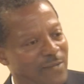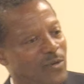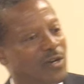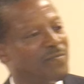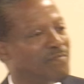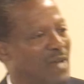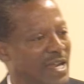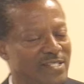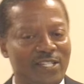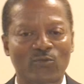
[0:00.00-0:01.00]
up our
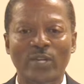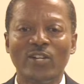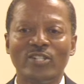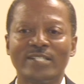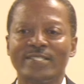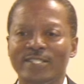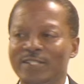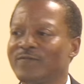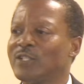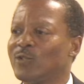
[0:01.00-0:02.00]
minds that we're going to
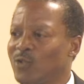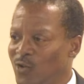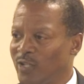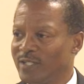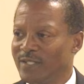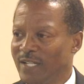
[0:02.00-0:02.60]
serve the Lord,